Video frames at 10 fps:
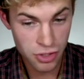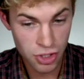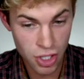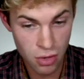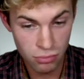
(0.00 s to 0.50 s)
in the
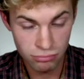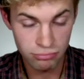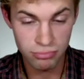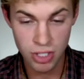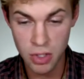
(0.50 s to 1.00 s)
show
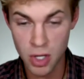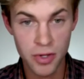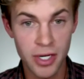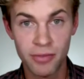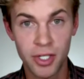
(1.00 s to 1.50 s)
don't know
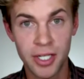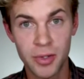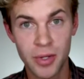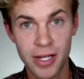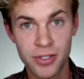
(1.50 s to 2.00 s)
they're never going to get
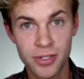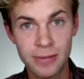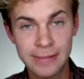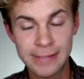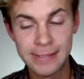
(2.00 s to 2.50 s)
the
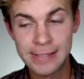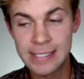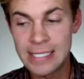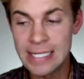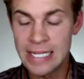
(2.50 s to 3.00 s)
answer.
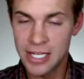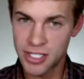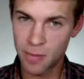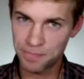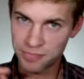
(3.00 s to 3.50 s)

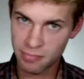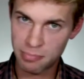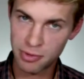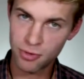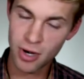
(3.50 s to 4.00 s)
So
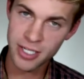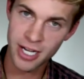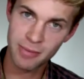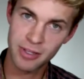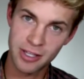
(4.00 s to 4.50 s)
before I
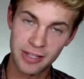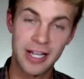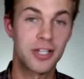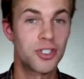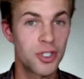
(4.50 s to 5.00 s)
talk about the thing
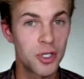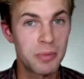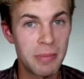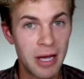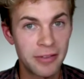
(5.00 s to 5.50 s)
that concerns
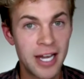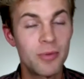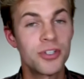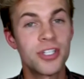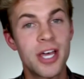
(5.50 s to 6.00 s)
me about that, I
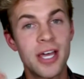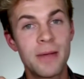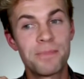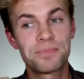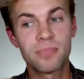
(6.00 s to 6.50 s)
will
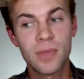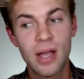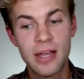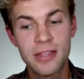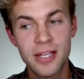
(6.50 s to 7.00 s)
say
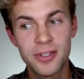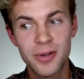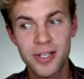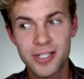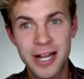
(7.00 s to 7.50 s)
I think there
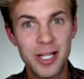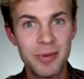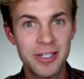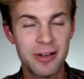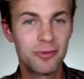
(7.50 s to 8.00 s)
is an
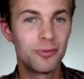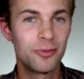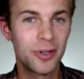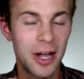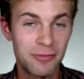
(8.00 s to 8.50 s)
element
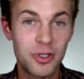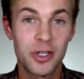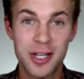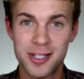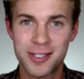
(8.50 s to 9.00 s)
of
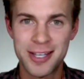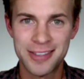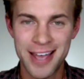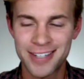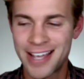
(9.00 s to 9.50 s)
goodness
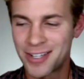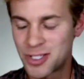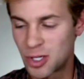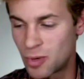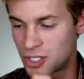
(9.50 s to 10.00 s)
in that
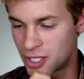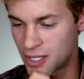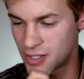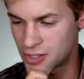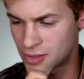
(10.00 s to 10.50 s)
answer, which
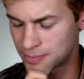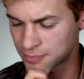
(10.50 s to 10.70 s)
is